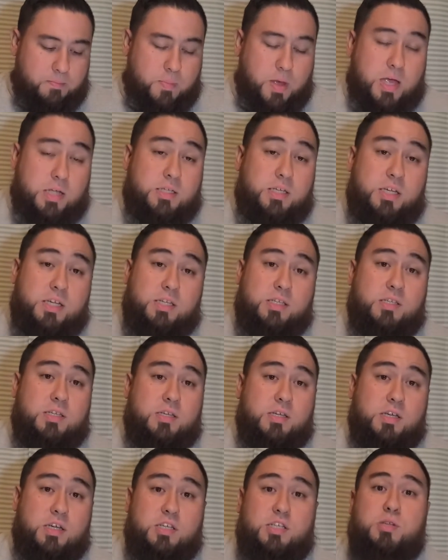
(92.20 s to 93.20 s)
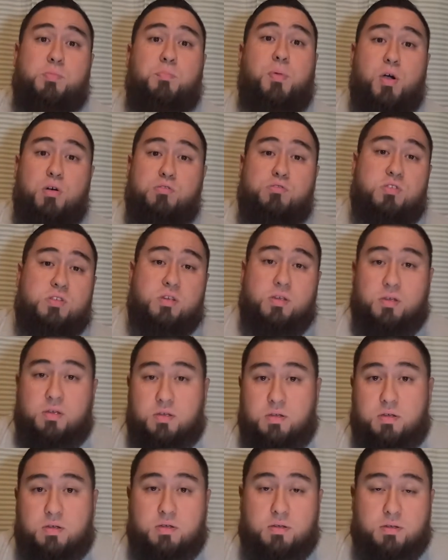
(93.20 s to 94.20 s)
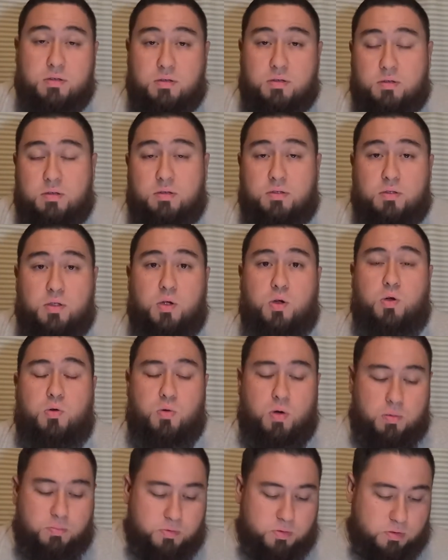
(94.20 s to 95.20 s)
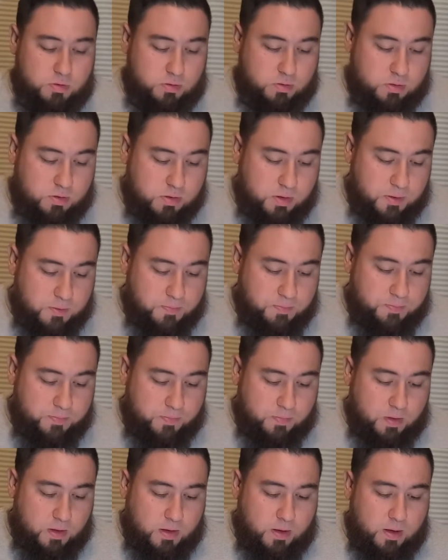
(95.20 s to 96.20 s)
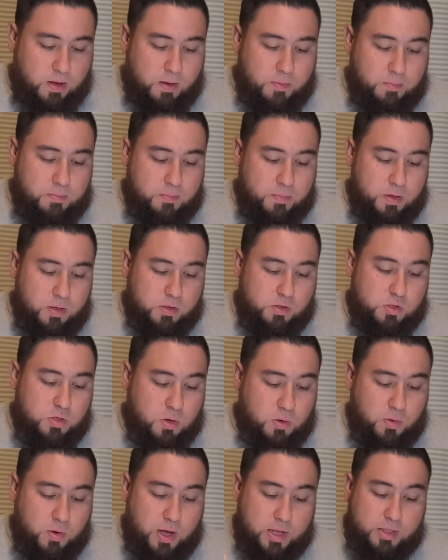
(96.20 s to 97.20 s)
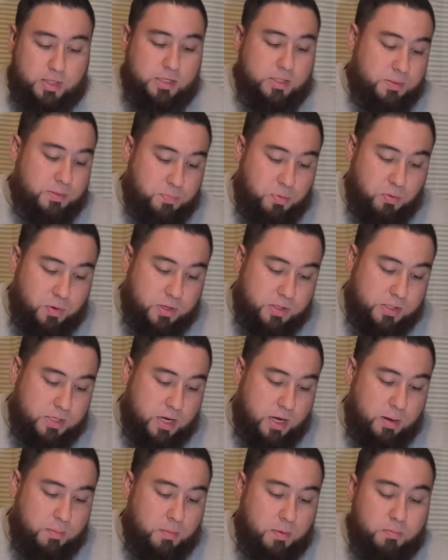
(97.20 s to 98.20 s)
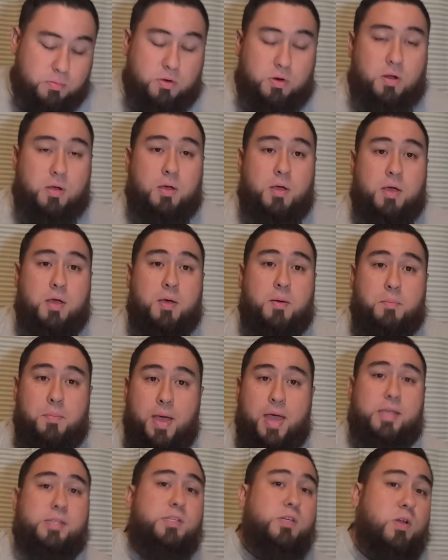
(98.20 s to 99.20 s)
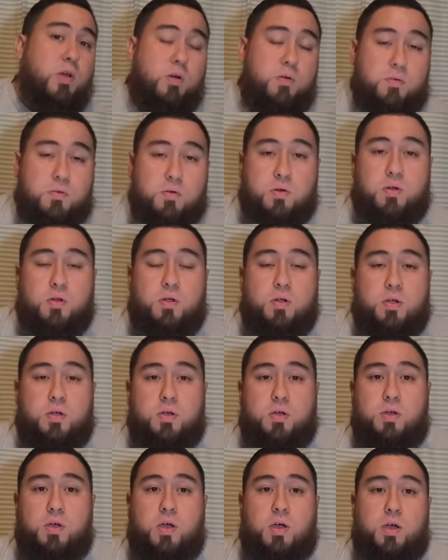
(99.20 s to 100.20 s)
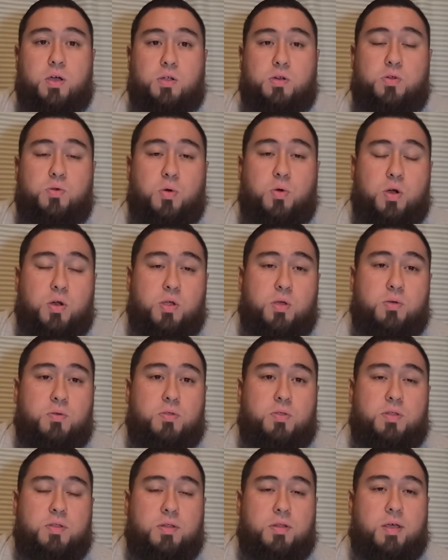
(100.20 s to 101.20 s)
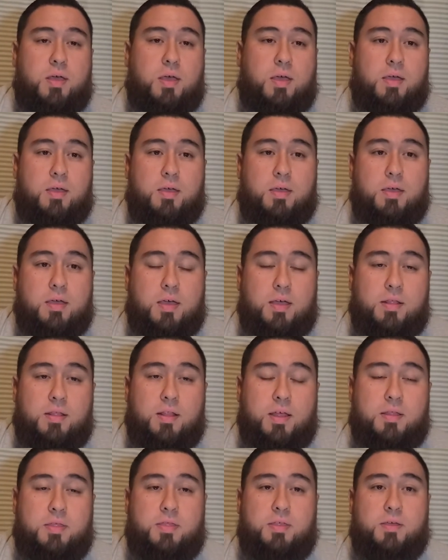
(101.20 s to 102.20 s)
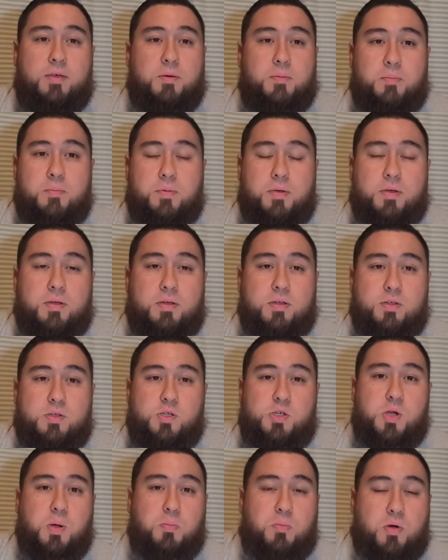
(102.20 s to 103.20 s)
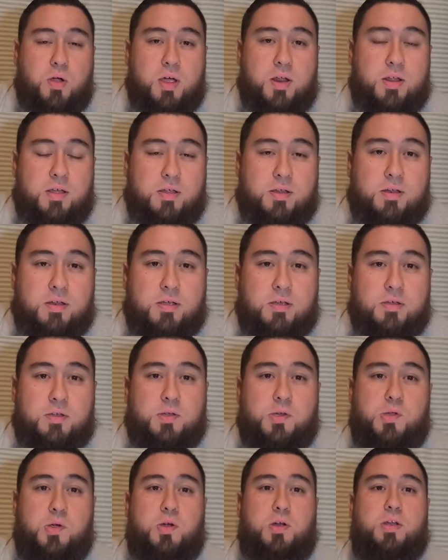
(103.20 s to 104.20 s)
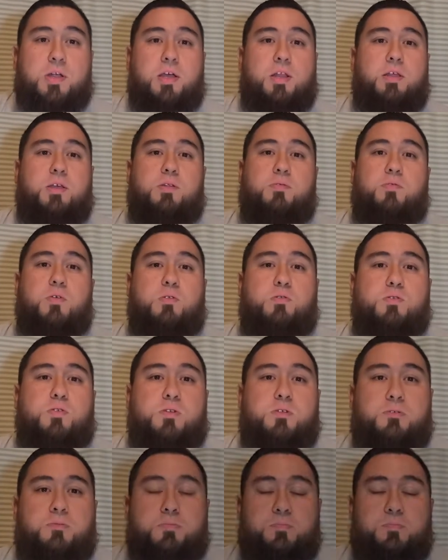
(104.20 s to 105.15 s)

as he's exposing their corruptions. And so at this point in time, I'm going to pass it over to our youth today and let them jump right in to our daily devotion.